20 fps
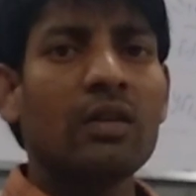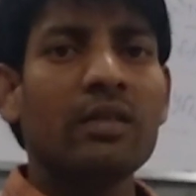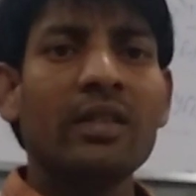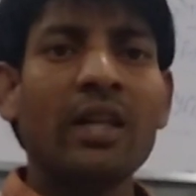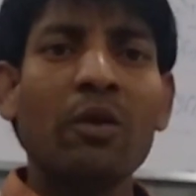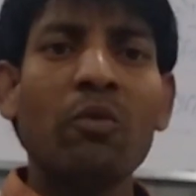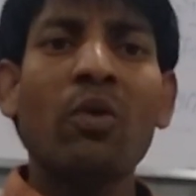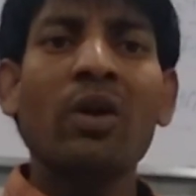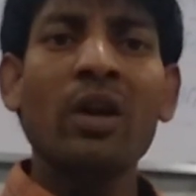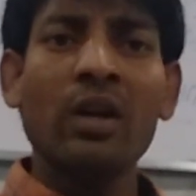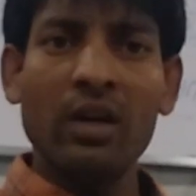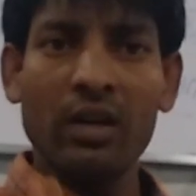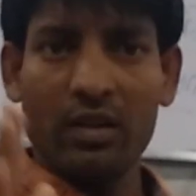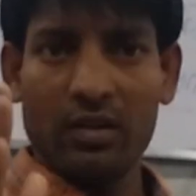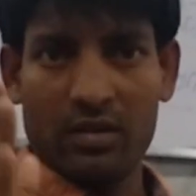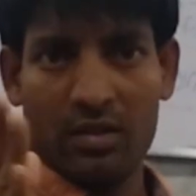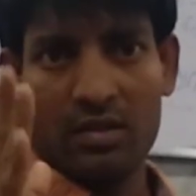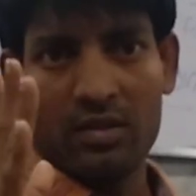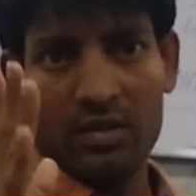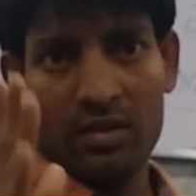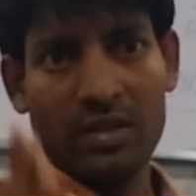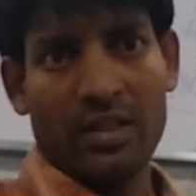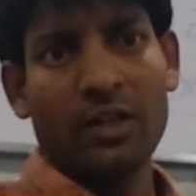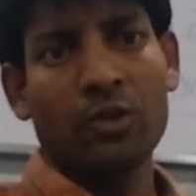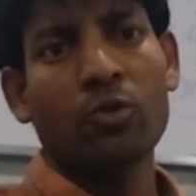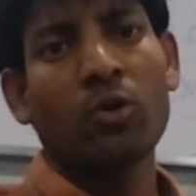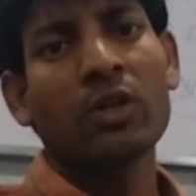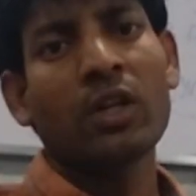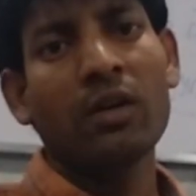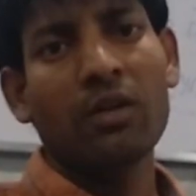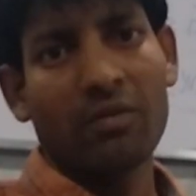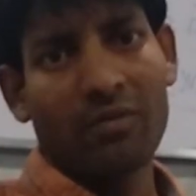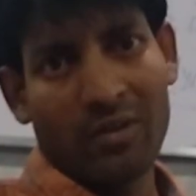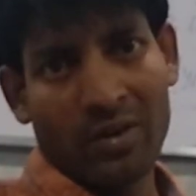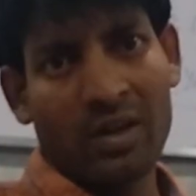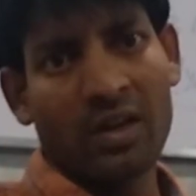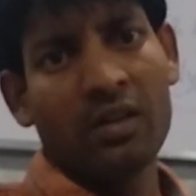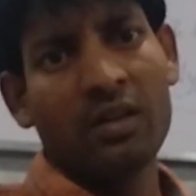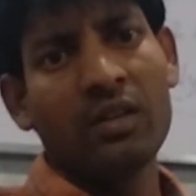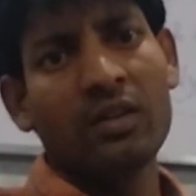the world, the total
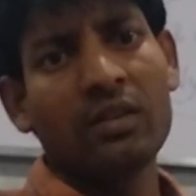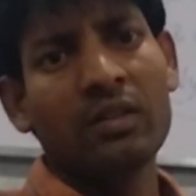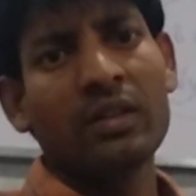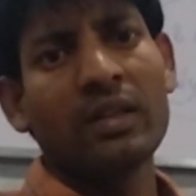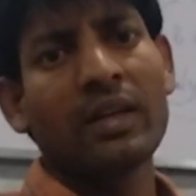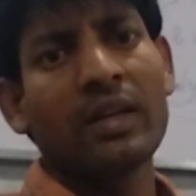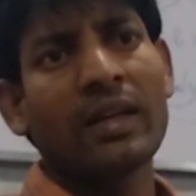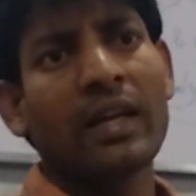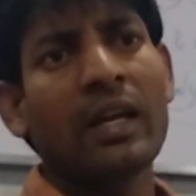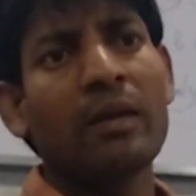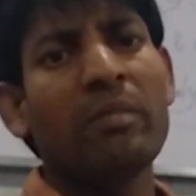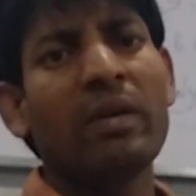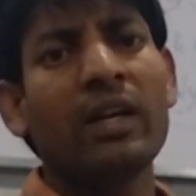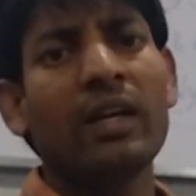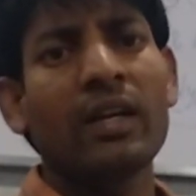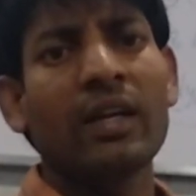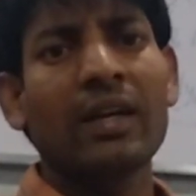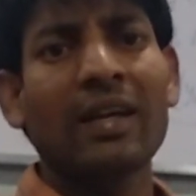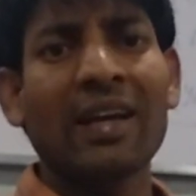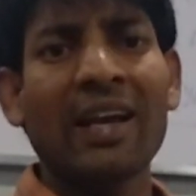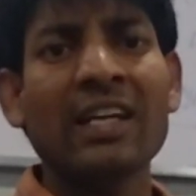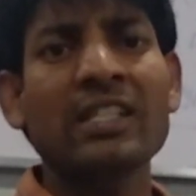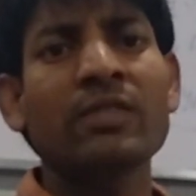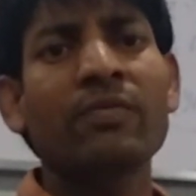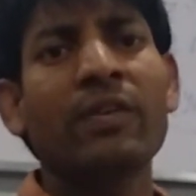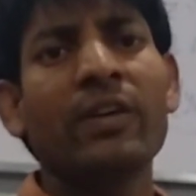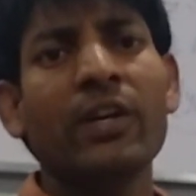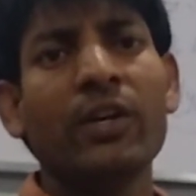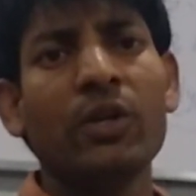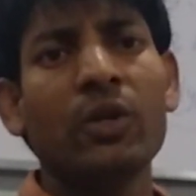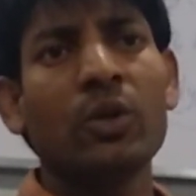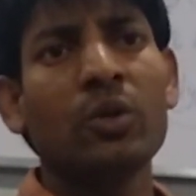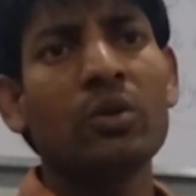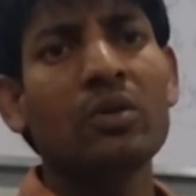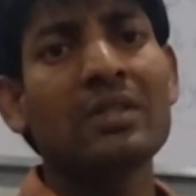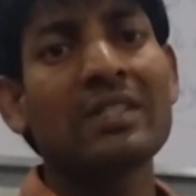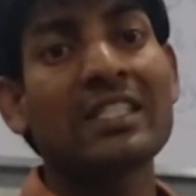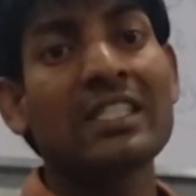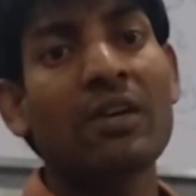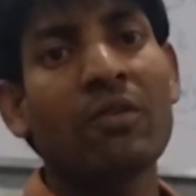world can be classified
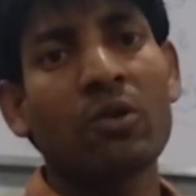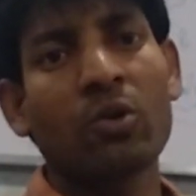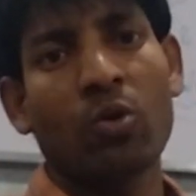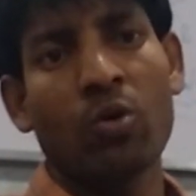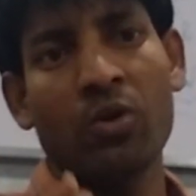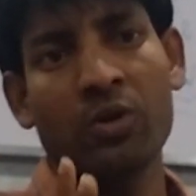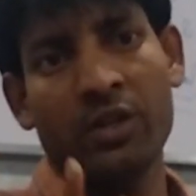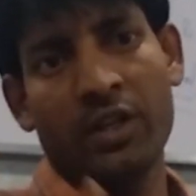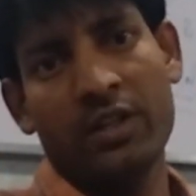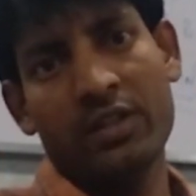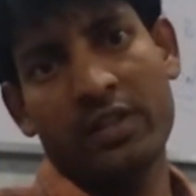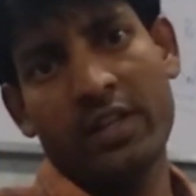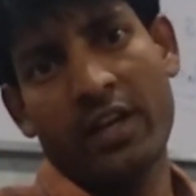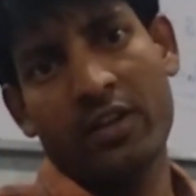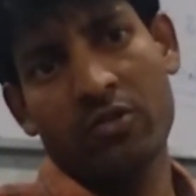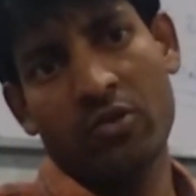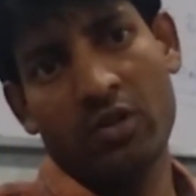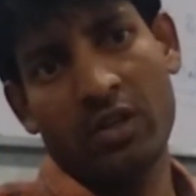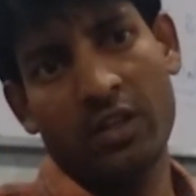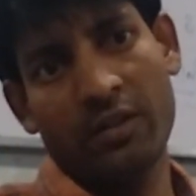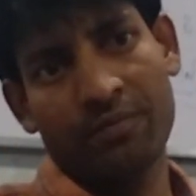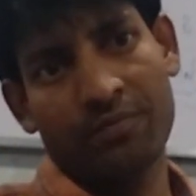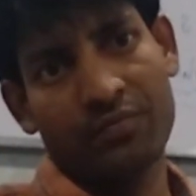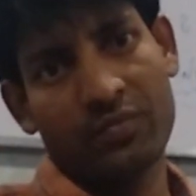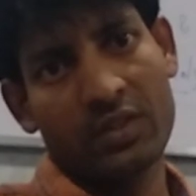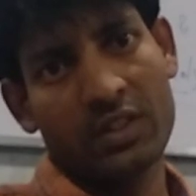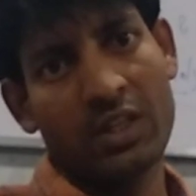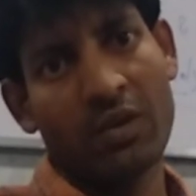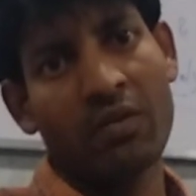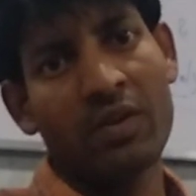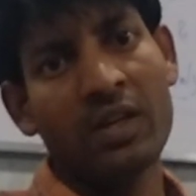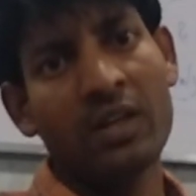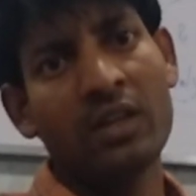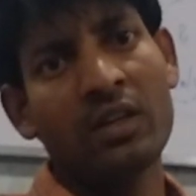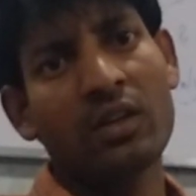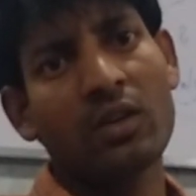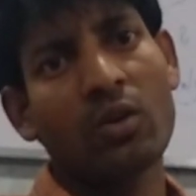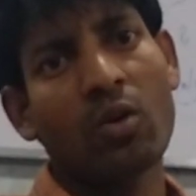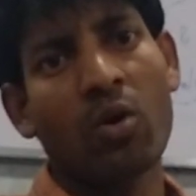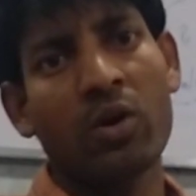into 7 continents actually. 7
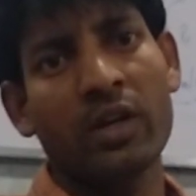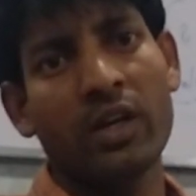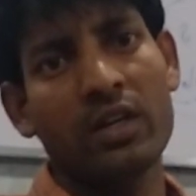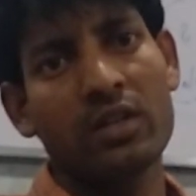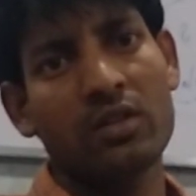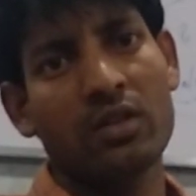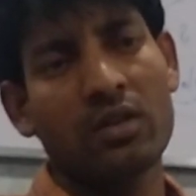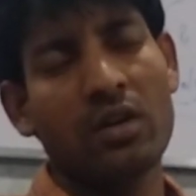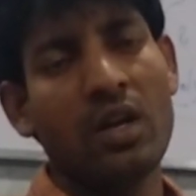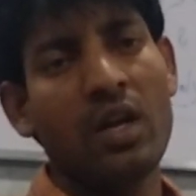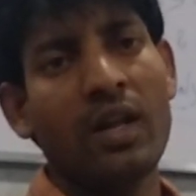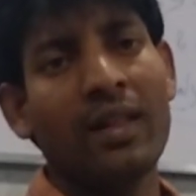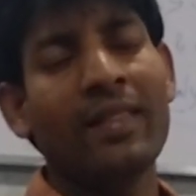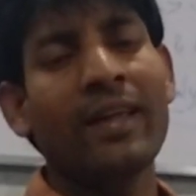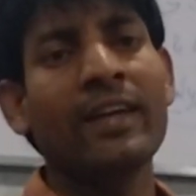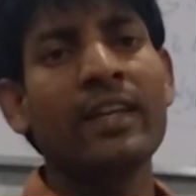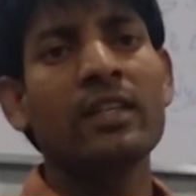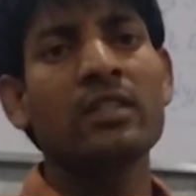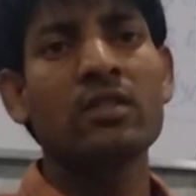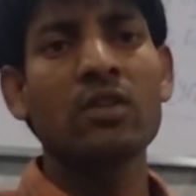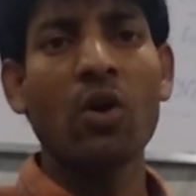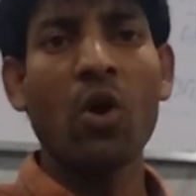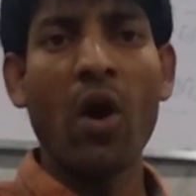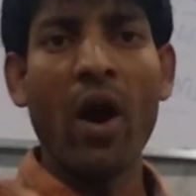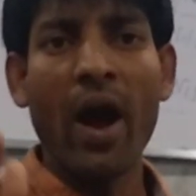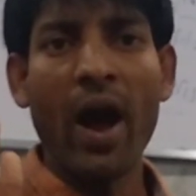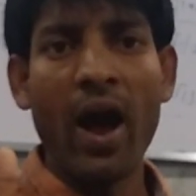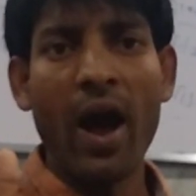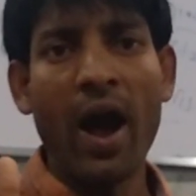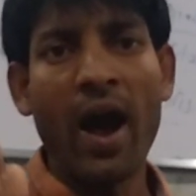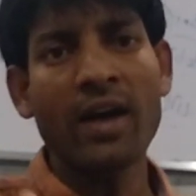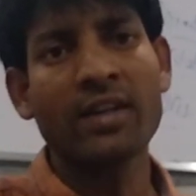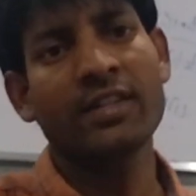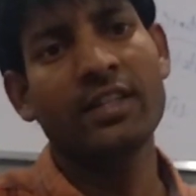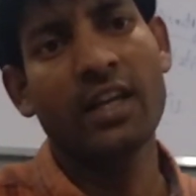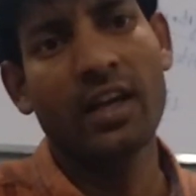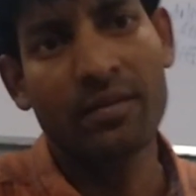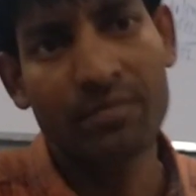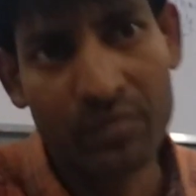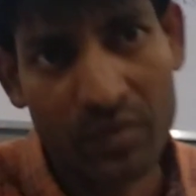continents. That is
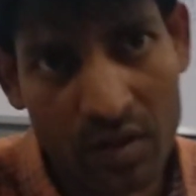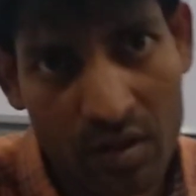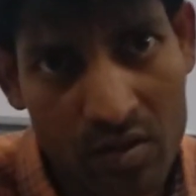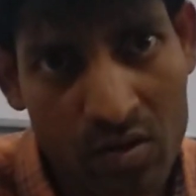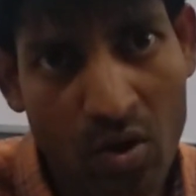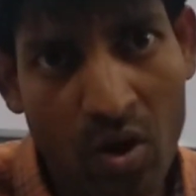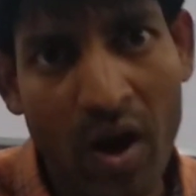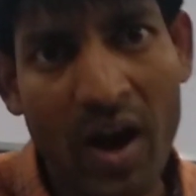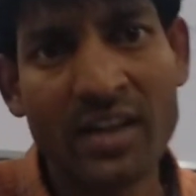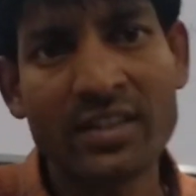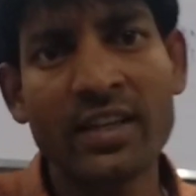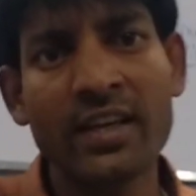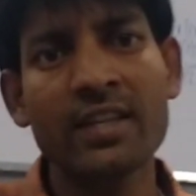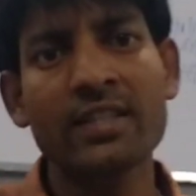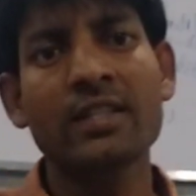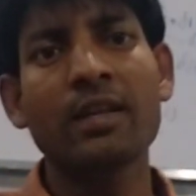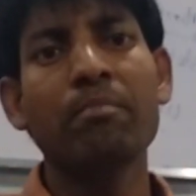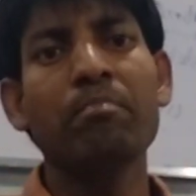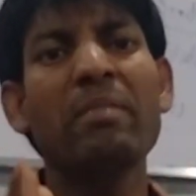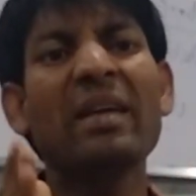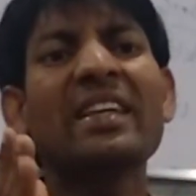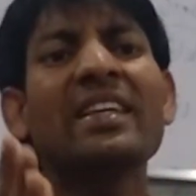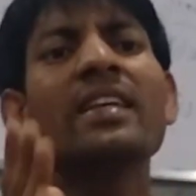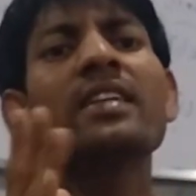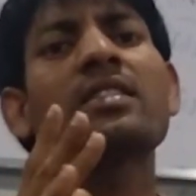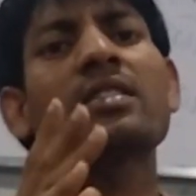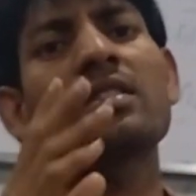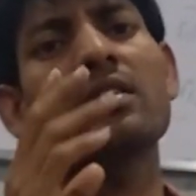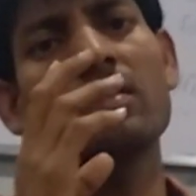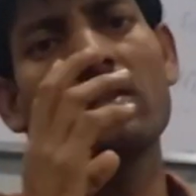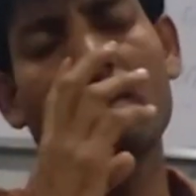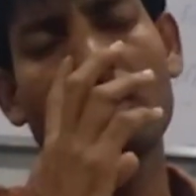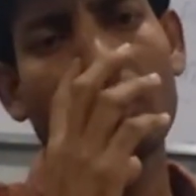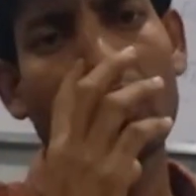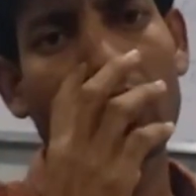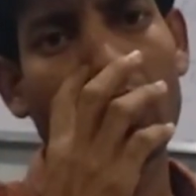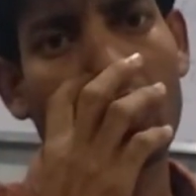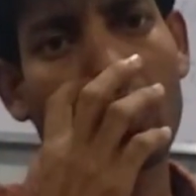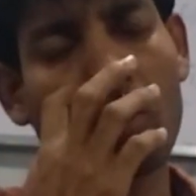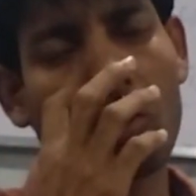Asia. So Asia is the biggest
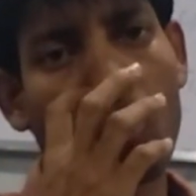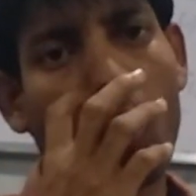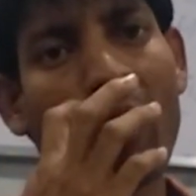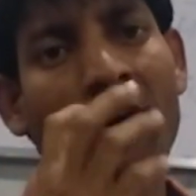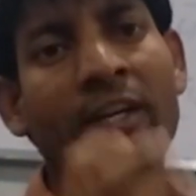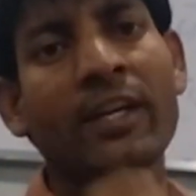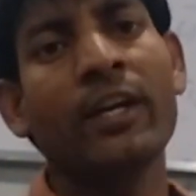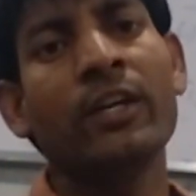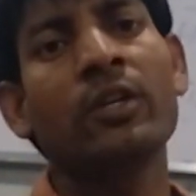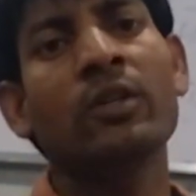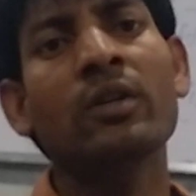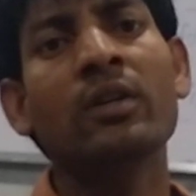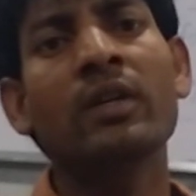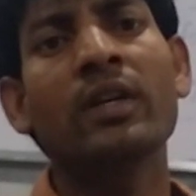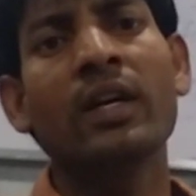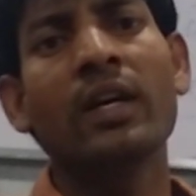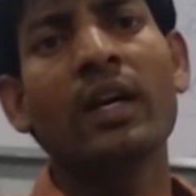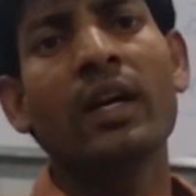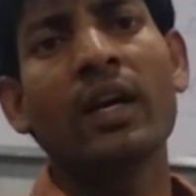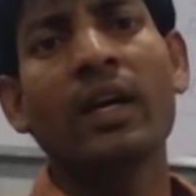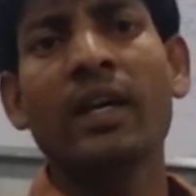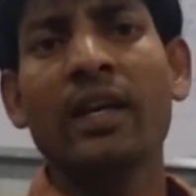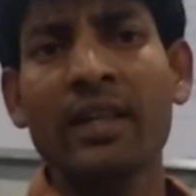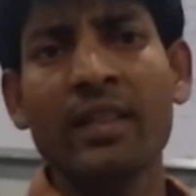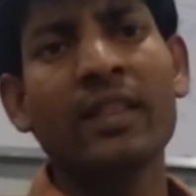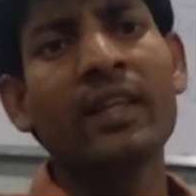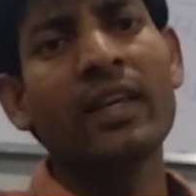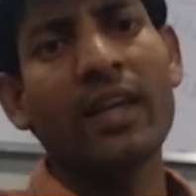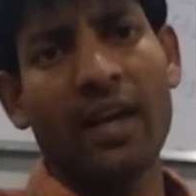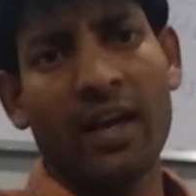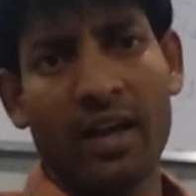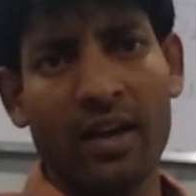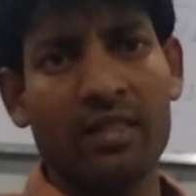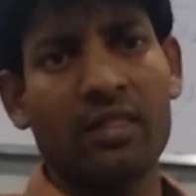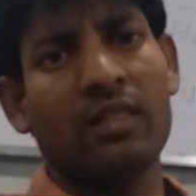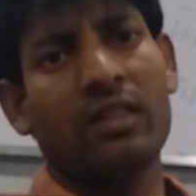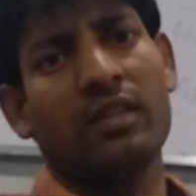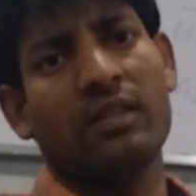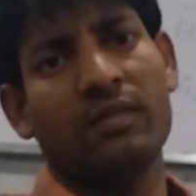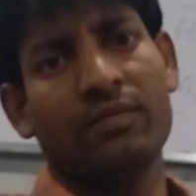continent in the
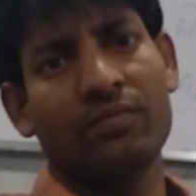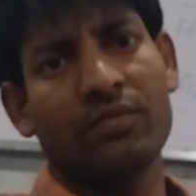earth.